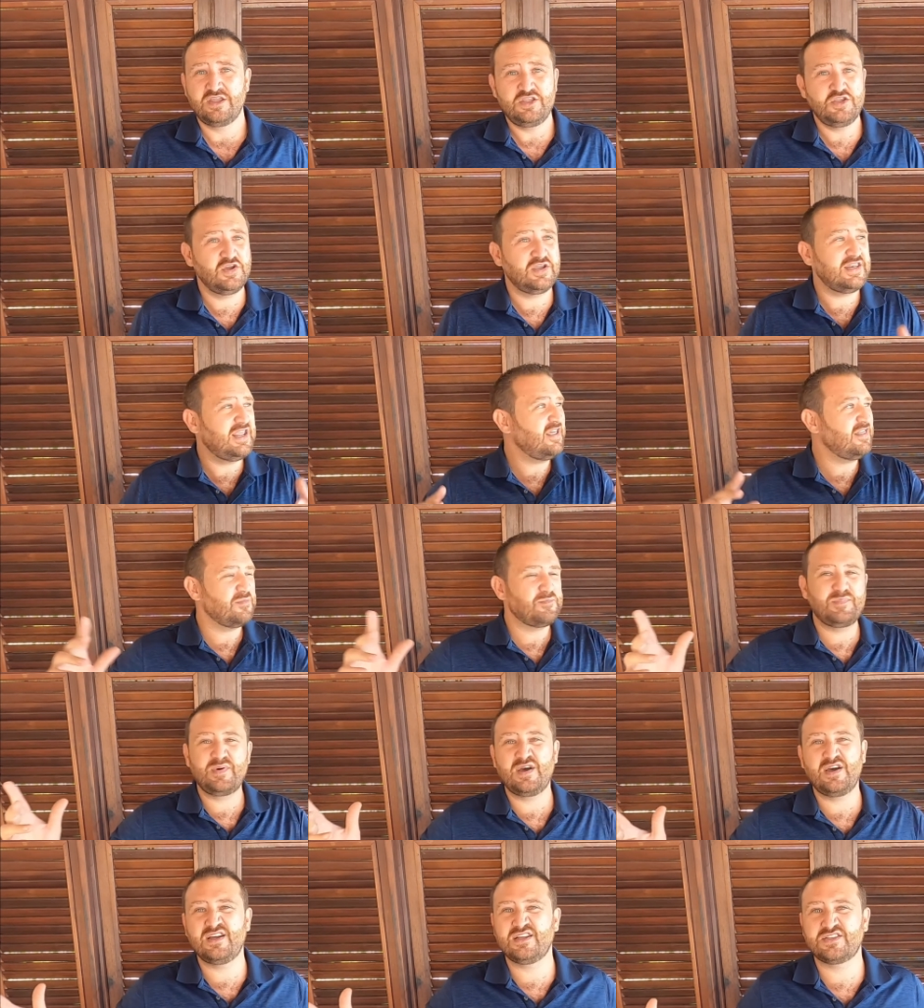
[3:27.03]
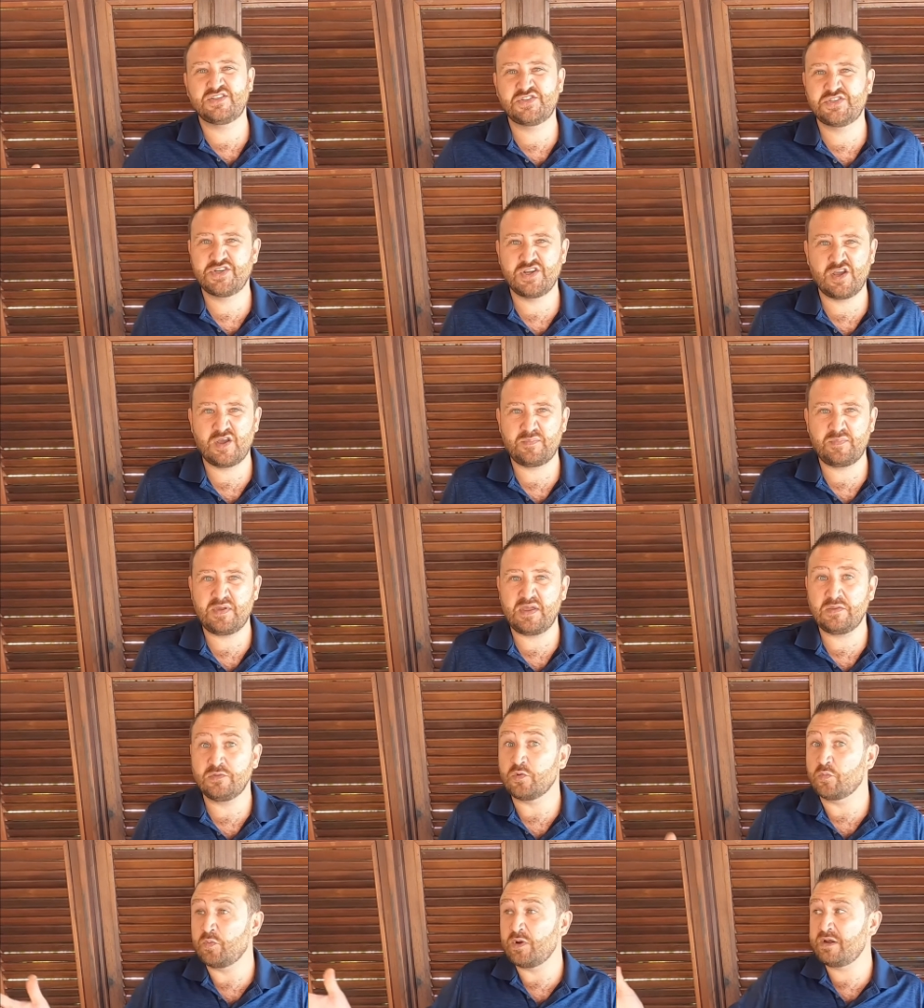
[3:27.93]
You can hear the birds
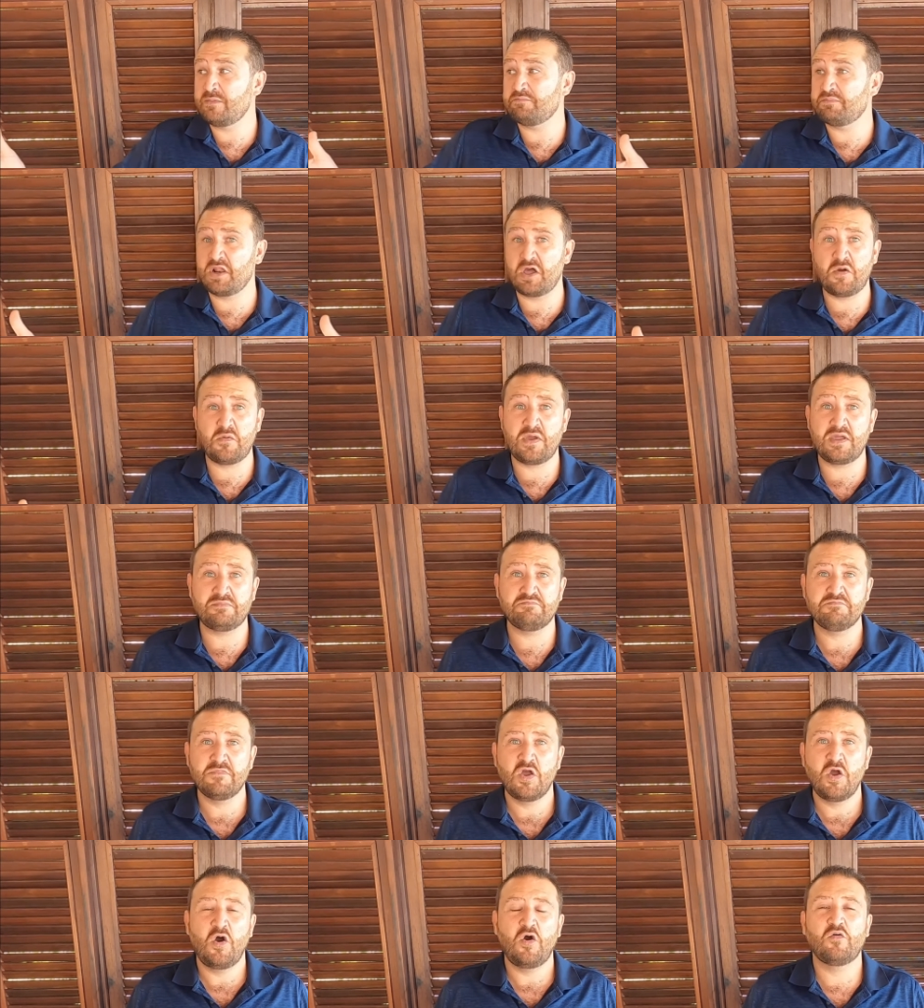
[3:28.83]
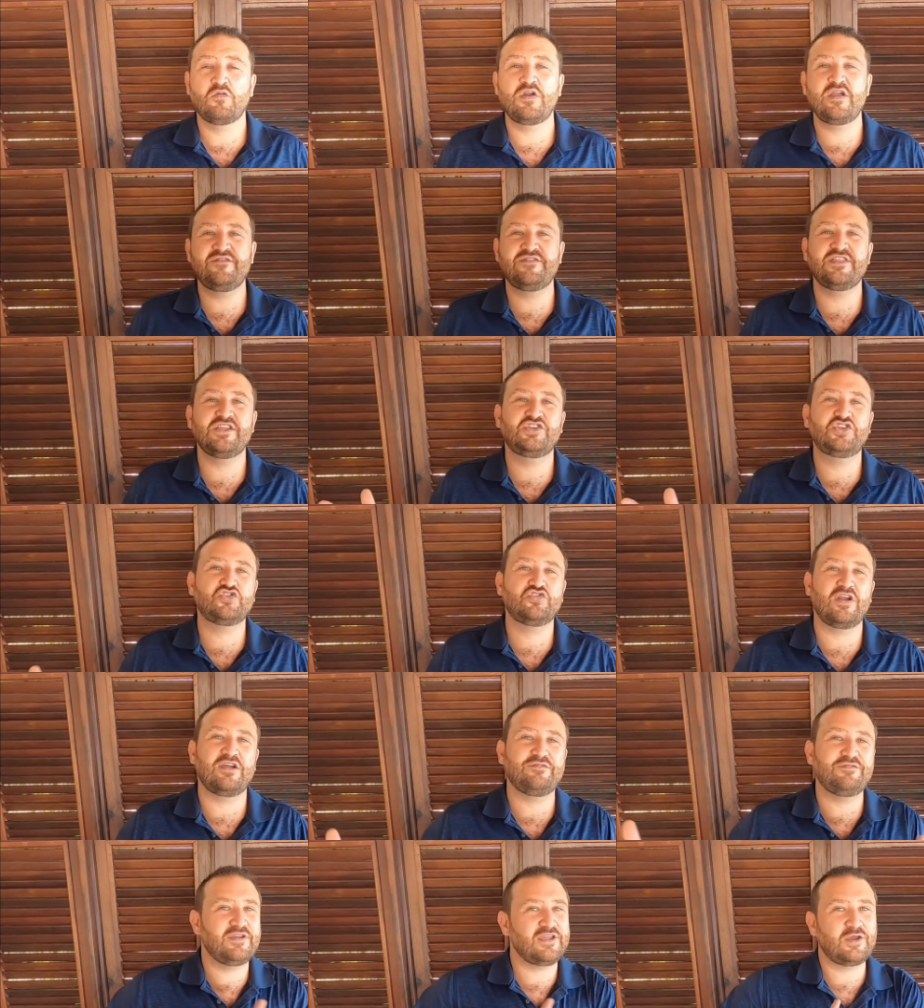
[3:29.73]
chirping, the wind blowing, or even the
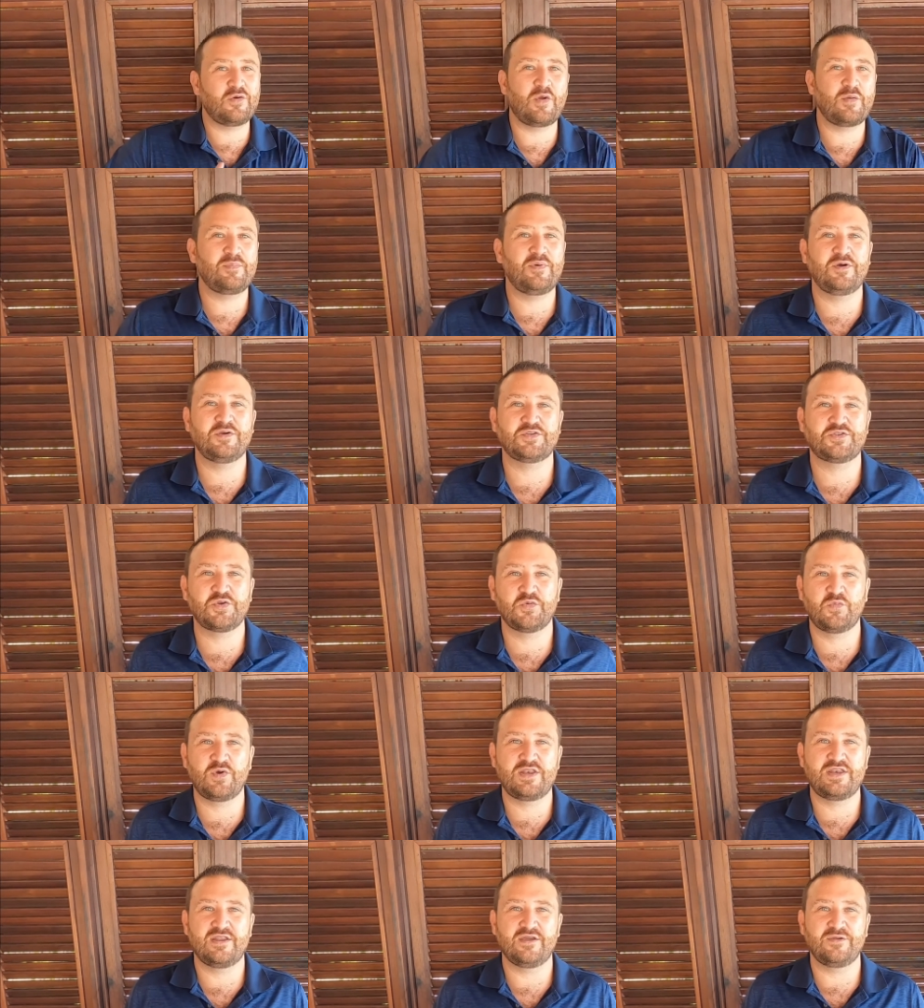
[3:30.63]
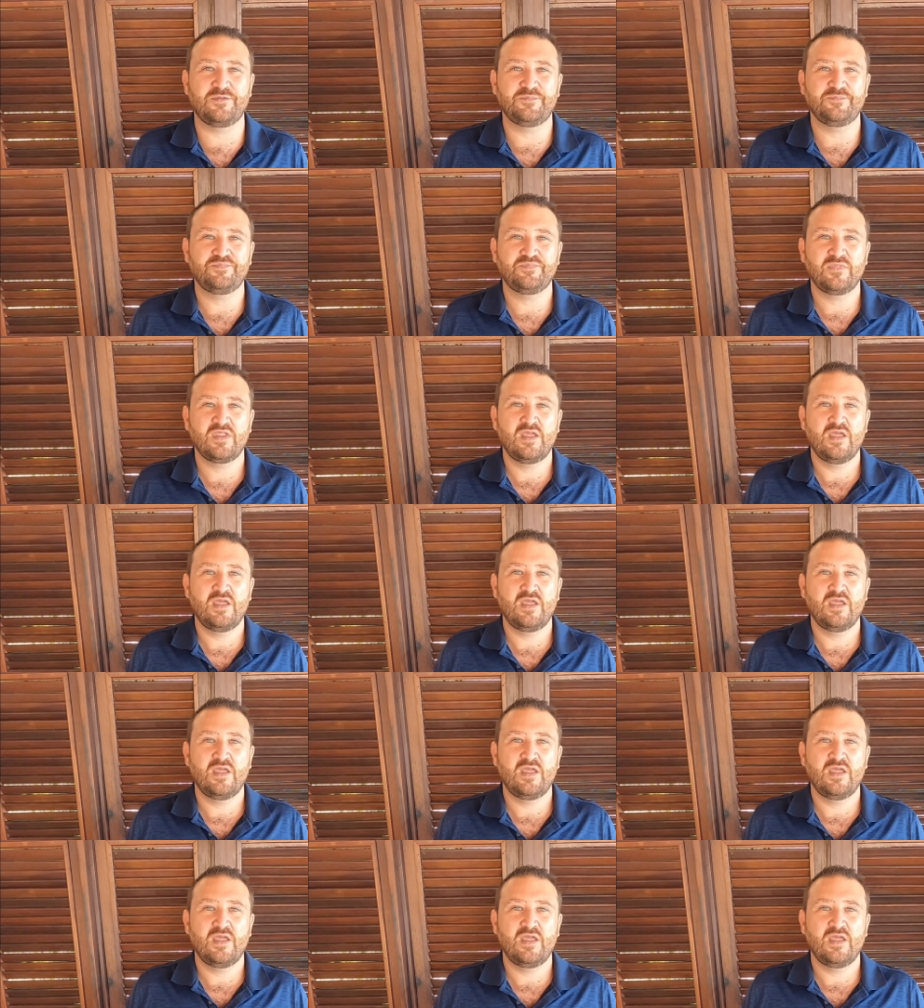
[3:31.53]
traffic going past your window.